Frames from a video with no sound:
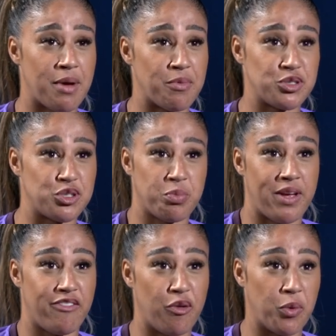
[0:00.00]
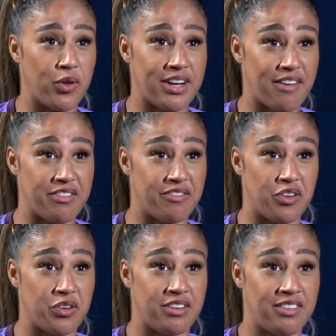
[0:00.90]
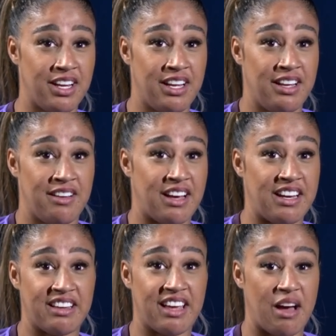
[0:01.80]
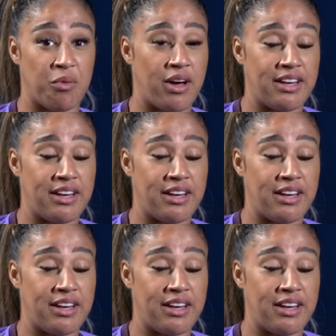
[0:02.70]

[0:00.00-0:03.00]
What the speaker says: I was just playing football and having fun, and I didn't care what